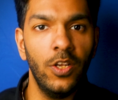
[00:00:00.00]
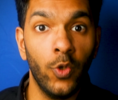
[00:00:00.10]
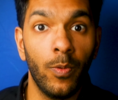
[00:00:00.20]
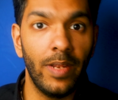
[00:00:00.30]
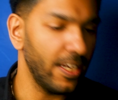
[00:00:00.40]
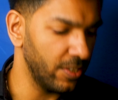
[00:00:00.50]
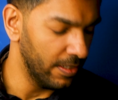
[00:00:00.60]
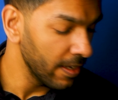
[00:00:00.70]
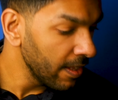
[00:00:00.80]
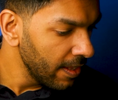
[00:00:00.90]
normal
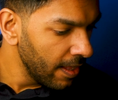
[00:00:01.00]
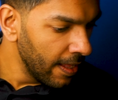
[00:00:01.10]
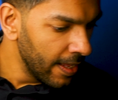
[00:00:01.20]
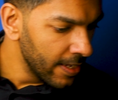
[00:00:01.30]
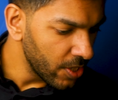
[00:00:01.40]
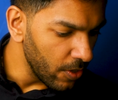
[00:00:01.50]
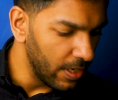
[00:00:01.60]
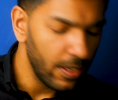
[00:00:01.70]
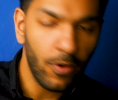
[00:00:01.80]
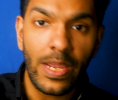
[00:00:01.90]
accent. So,
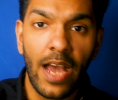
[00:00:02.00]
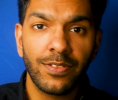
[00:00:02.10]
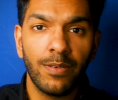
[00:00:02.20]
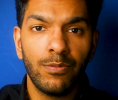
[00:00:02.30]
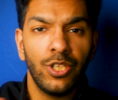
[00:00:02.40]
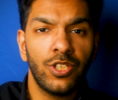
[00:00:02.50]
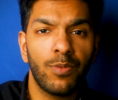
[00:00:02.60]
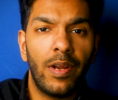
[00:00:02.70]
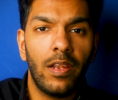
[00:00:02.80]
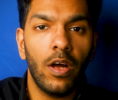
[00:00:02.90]
we have some
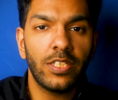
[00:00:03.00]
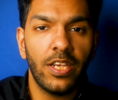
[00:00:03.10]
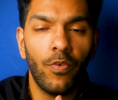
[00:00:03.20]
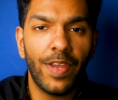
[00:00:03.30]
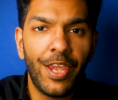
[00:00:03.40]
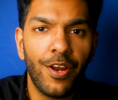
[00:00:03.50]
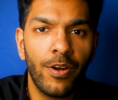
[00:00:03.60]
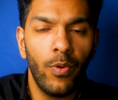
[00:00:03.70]
gingerbread latte over here.